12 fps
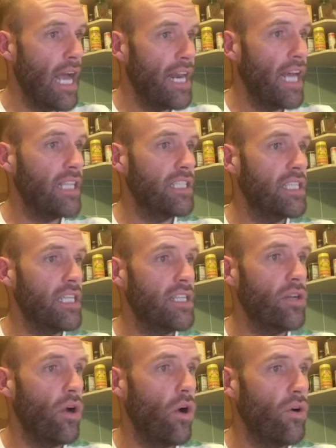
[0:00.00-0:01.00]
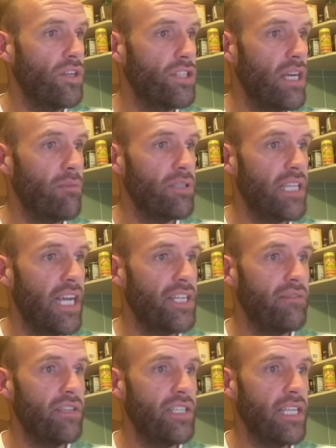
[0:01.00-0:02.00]
analysis or
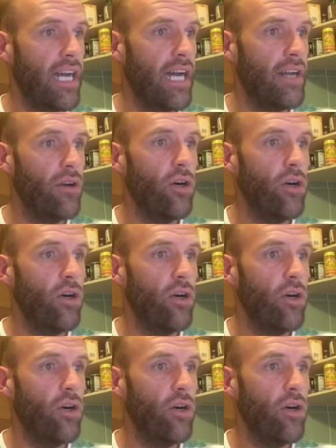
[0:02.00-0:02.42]
interpretation of the data